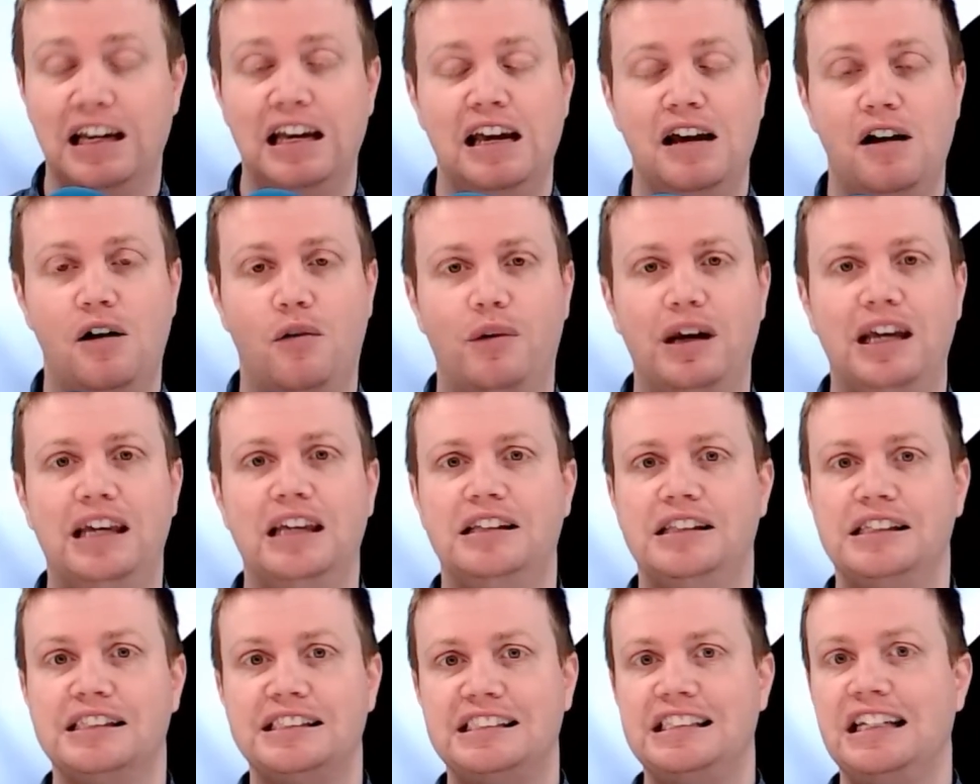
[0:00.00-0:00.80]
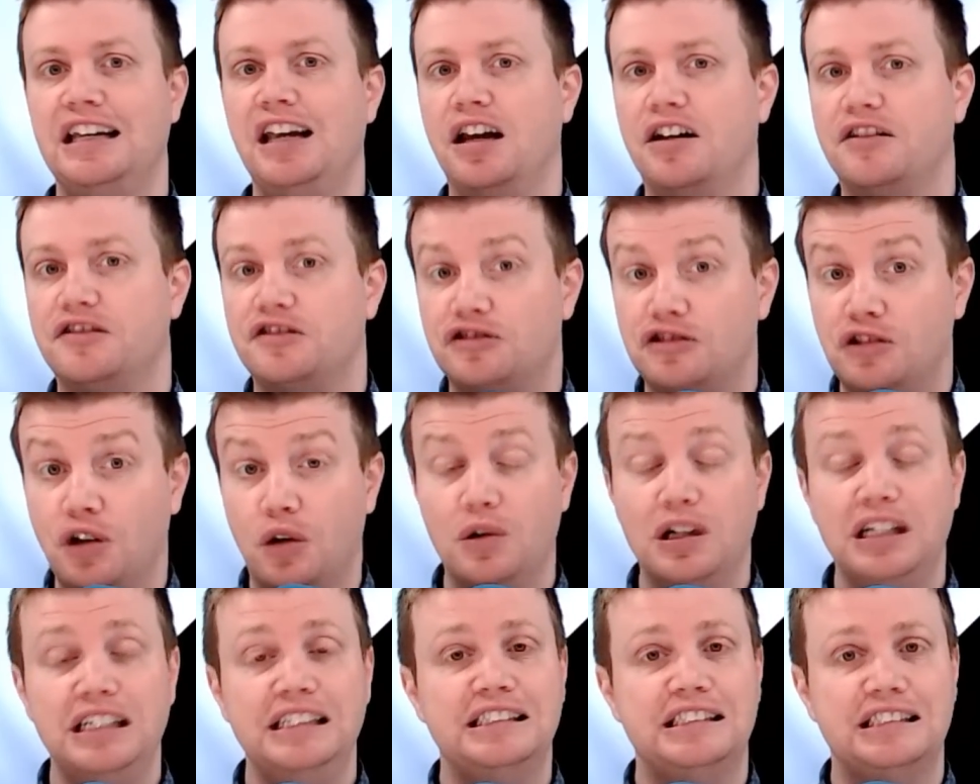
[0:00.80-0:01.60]
we get to see
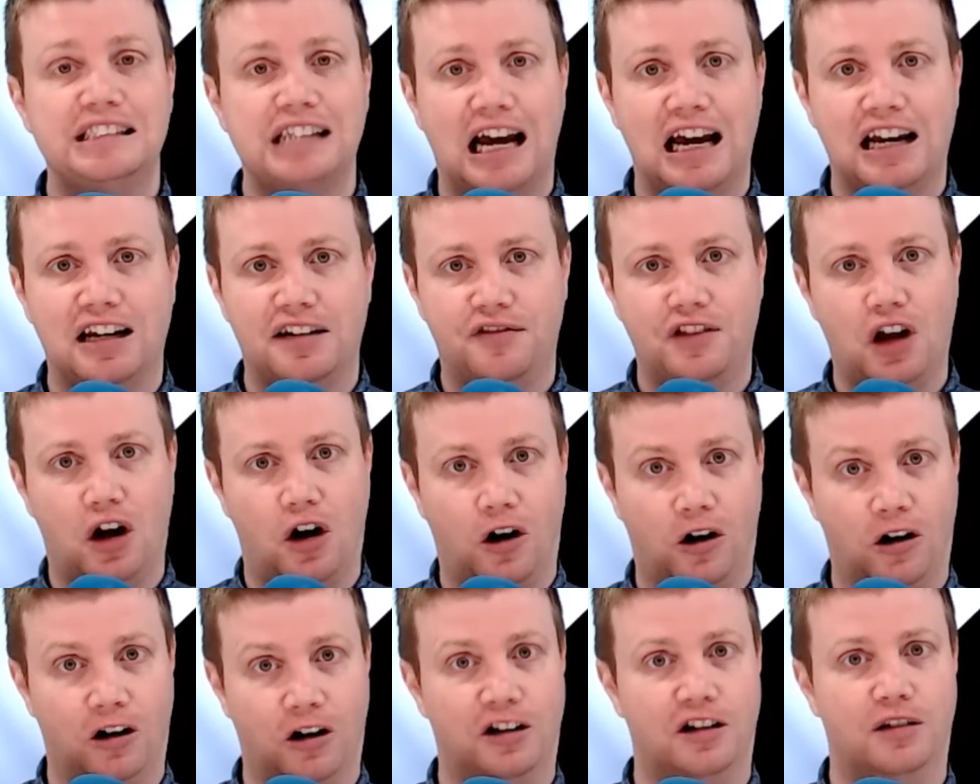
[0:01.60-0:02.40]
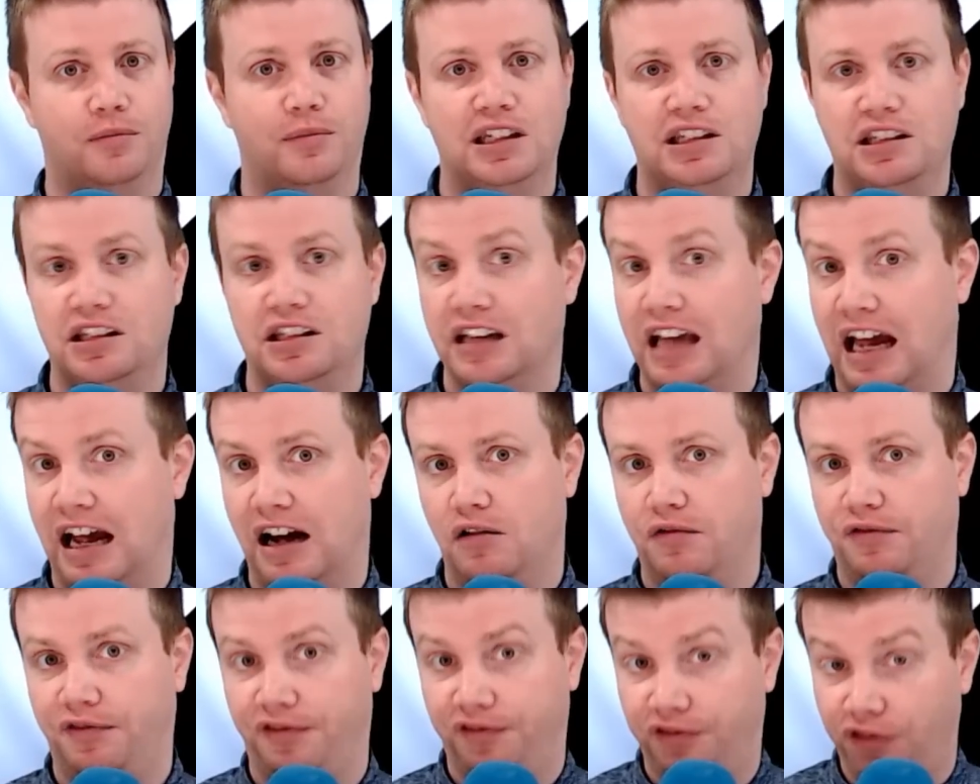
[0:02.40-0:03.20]
Sony's side of the argument now
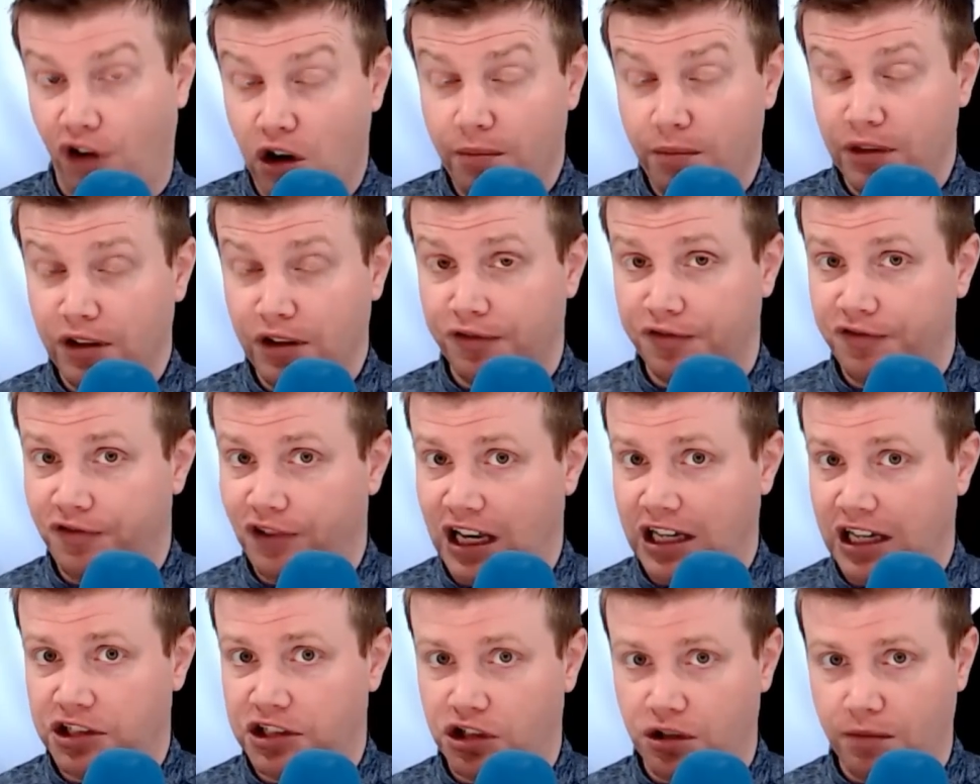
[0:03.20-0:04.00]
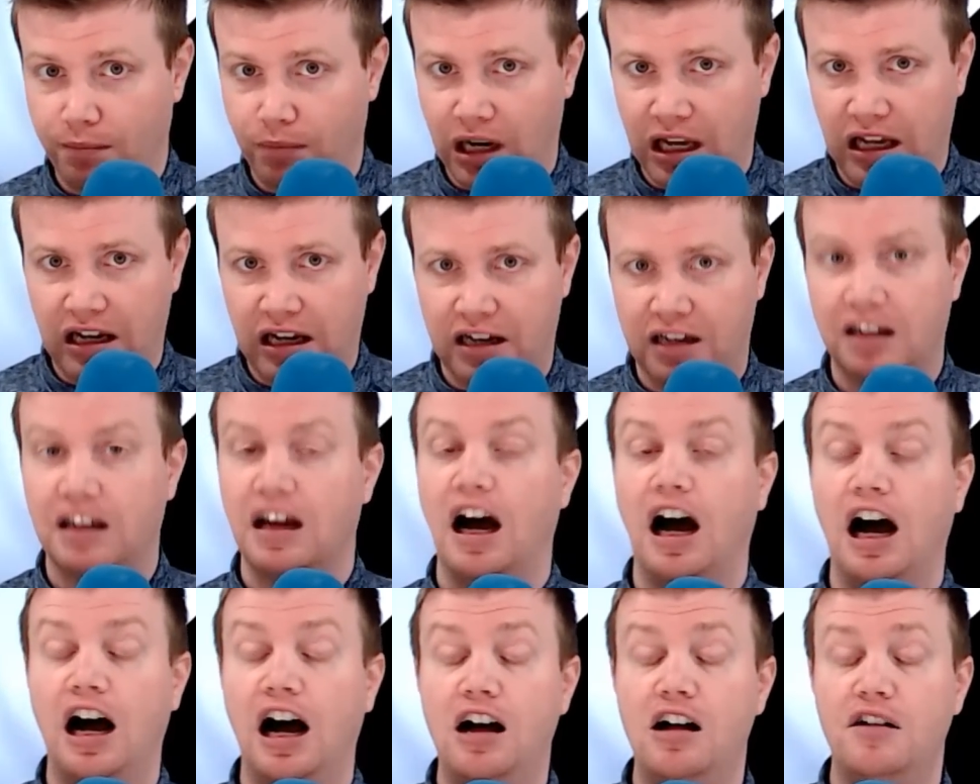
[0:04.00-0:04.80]
from the flesh and blood
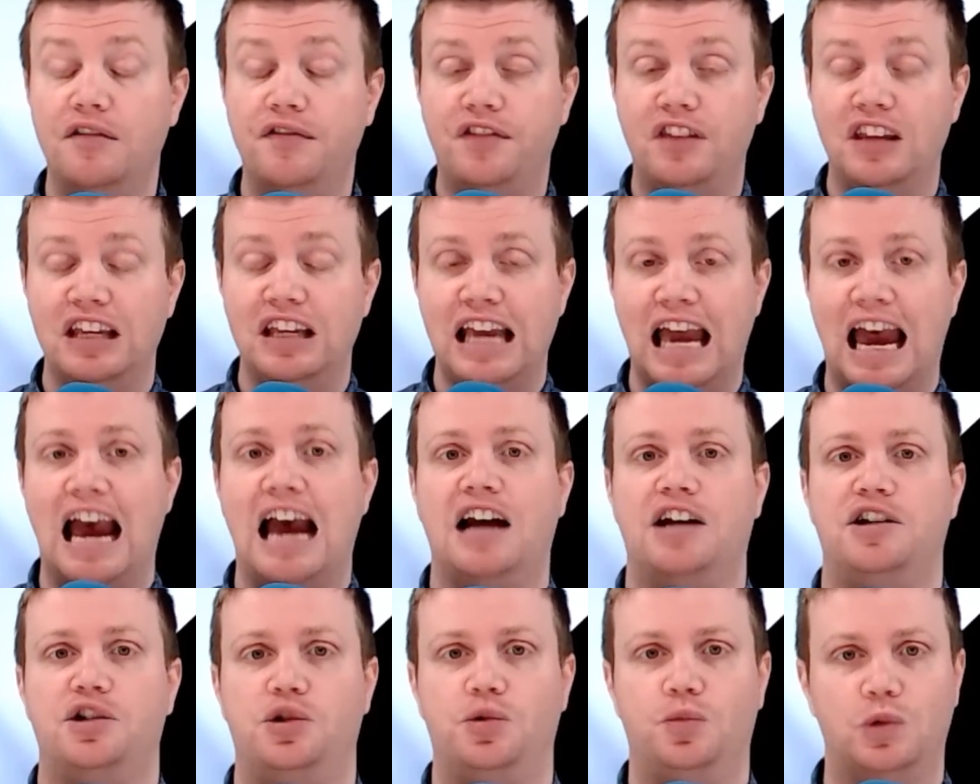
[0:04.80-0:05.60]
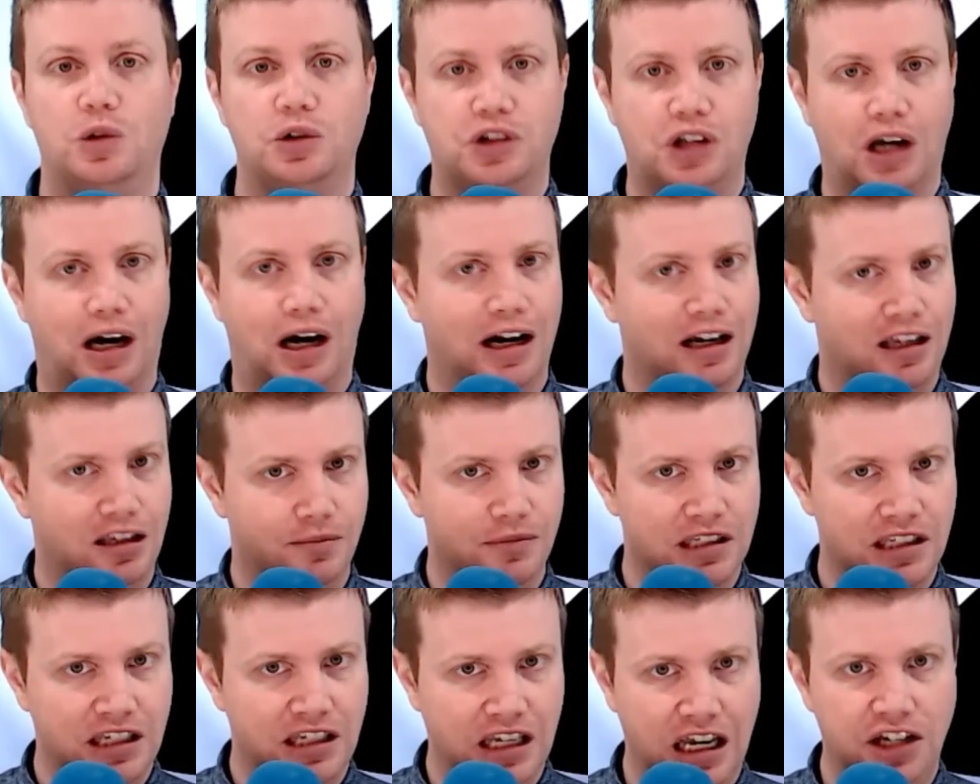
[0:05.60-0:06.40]
of the actual
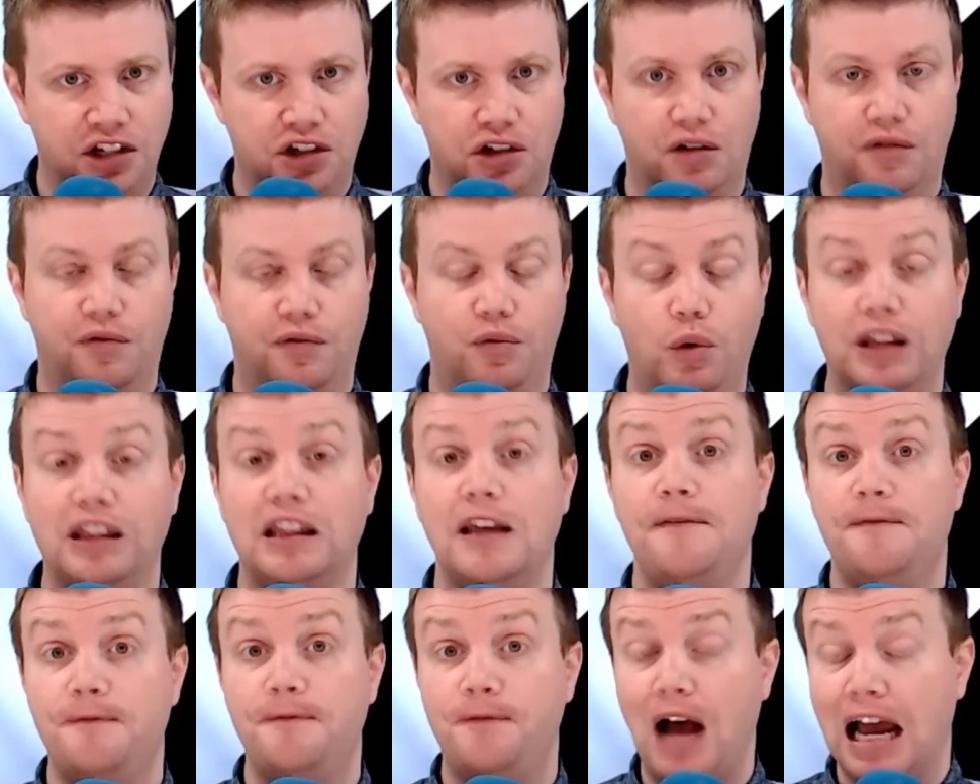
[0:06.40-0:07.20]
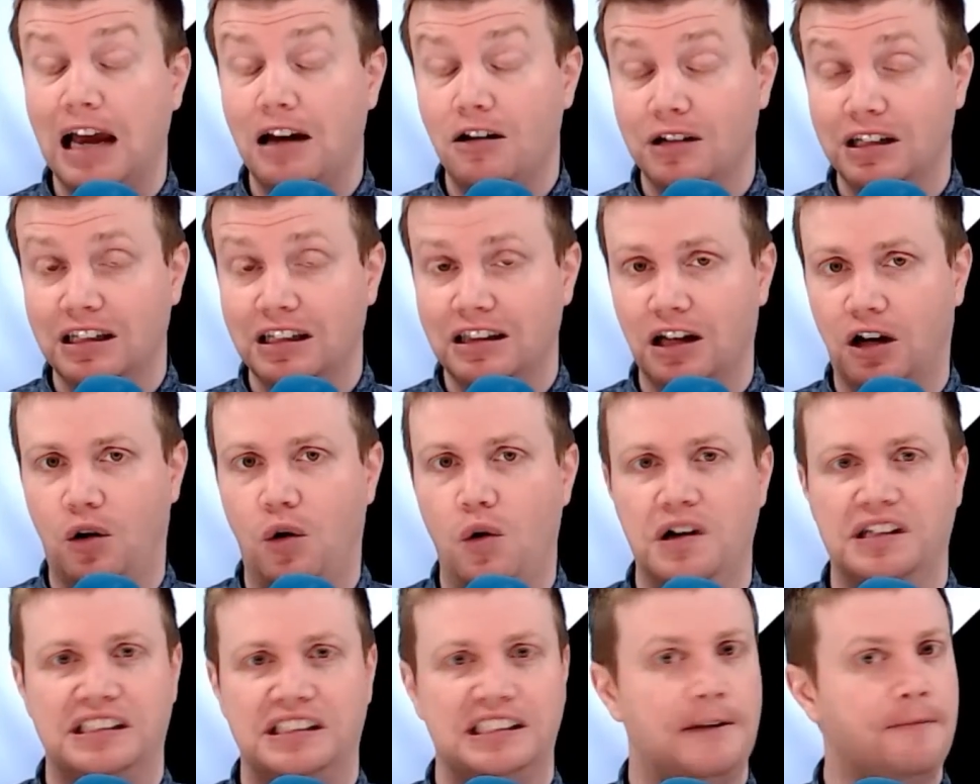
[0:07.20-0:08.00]
documentation of what they filed in the
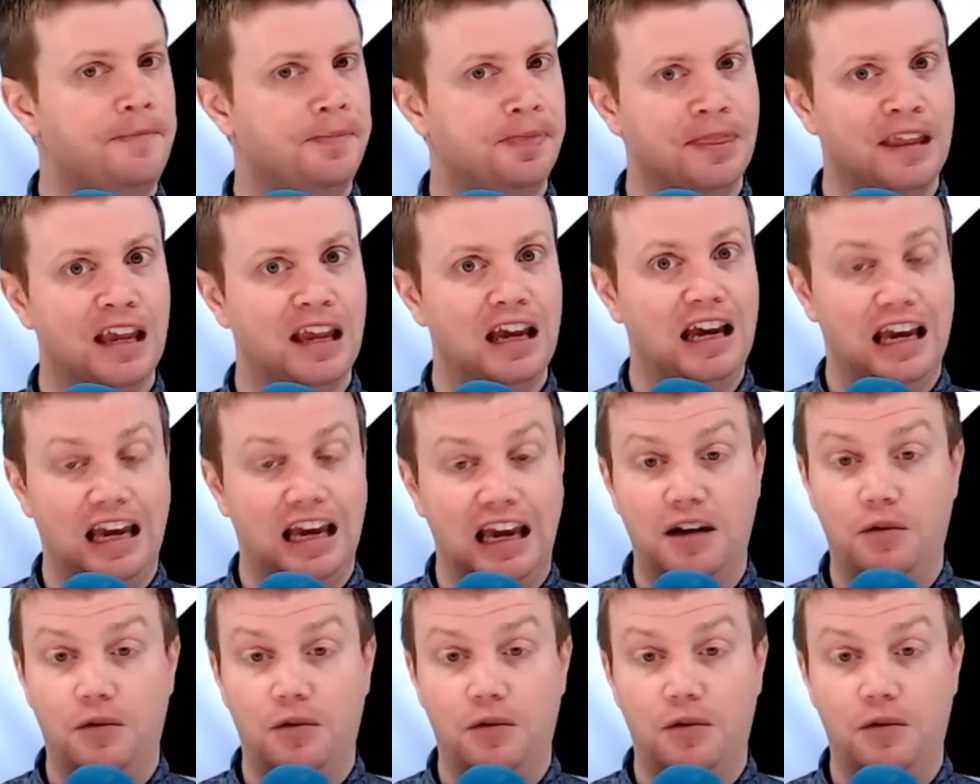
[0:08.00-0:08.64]
courts and